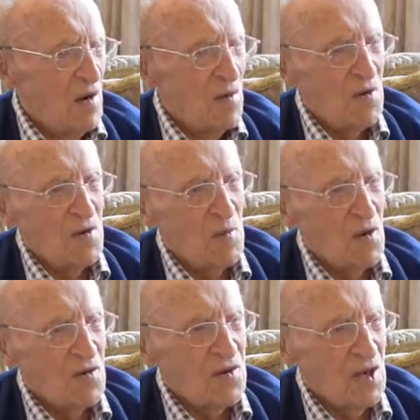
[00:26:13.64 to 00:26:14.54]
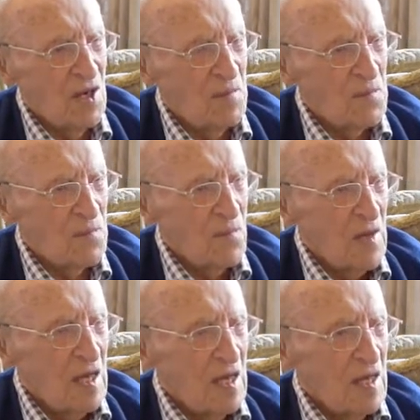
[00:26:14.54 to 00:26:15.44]
But um,
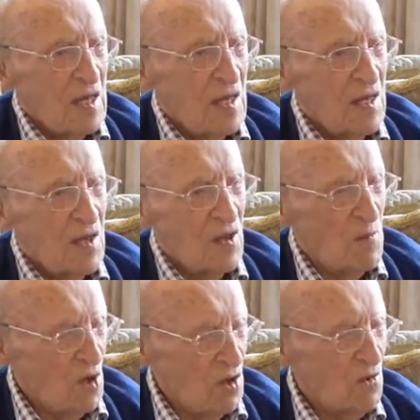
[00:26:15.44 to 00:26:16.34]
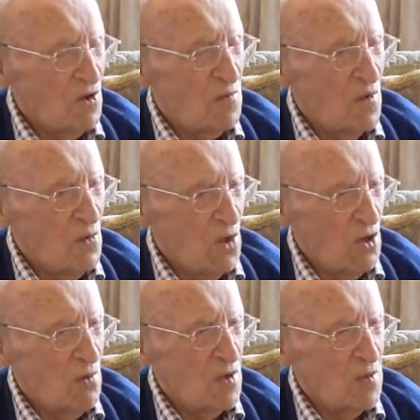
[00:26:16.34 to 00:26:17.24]
the work was,
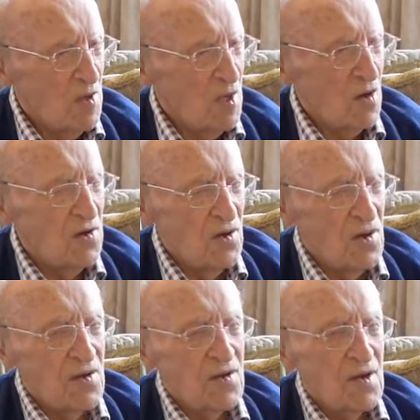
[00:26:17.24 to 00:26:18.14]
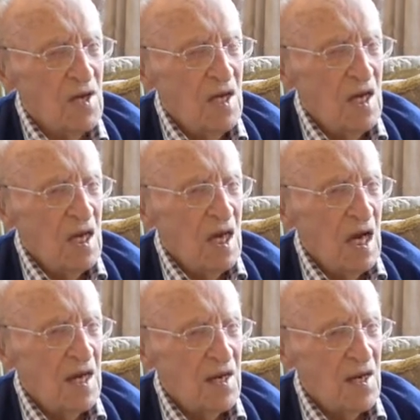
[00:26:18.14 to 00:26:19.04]
work was monotonous
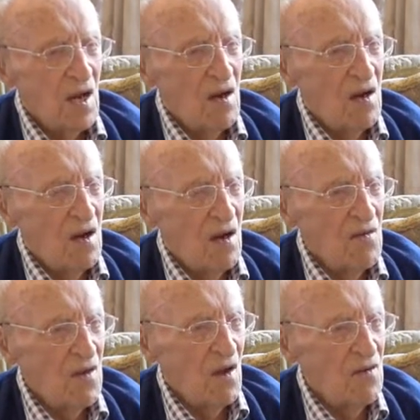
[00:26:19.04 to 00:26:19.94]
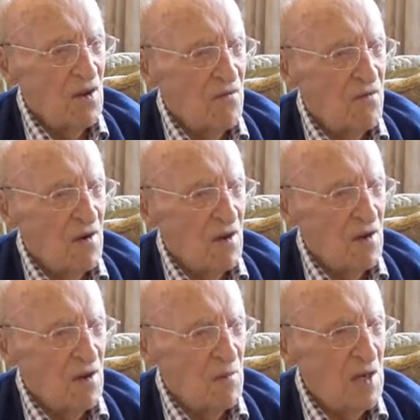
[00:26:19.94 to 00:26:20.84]
and uh, on, on the,
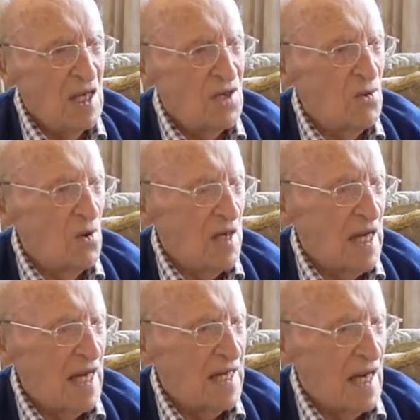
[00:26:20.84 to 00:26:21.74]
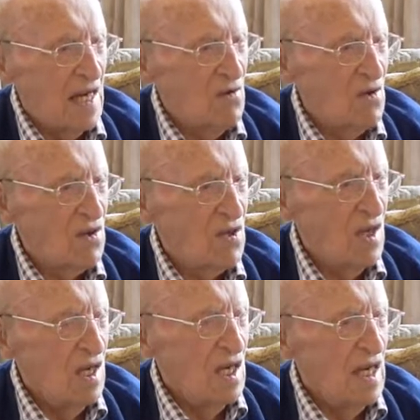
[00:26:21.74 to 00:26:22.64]
uh, the meals we were getting was
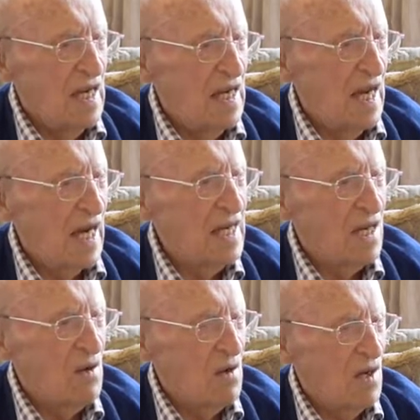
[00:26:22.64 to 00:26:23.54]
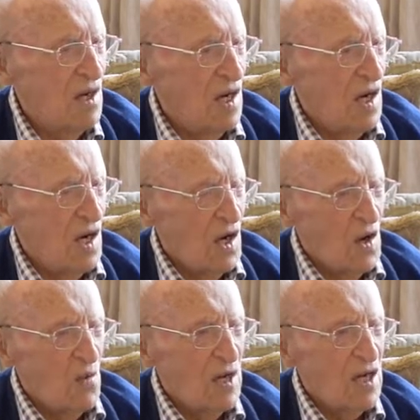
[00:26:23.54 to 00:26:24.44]
inadequate.
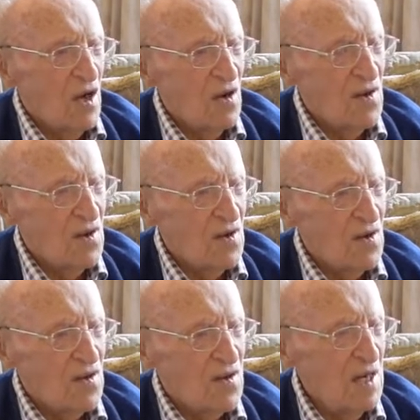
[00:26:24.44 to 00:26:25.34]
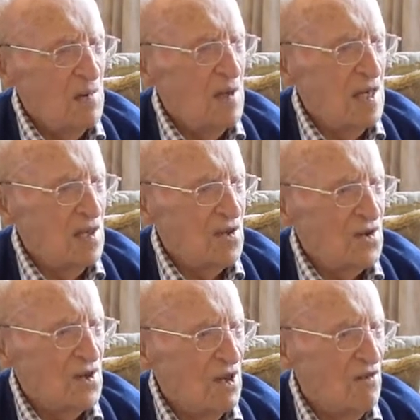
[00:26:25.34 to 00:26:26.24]
We got three meals
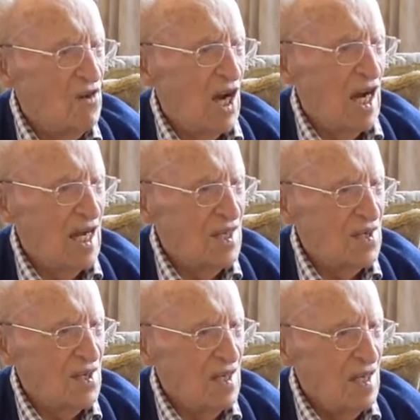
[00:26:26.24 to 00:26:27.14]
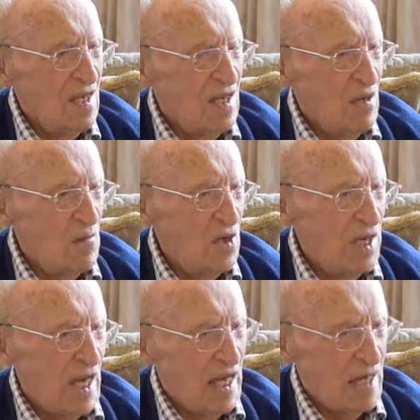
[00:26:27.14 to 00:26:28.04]
of rice per
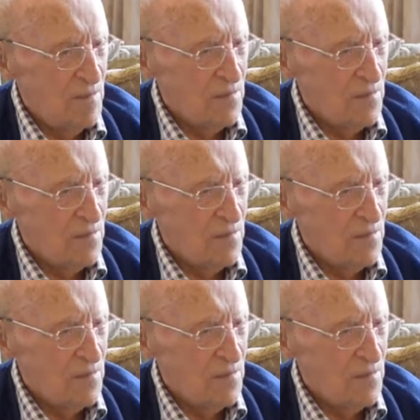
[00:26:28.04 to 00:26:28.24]
day.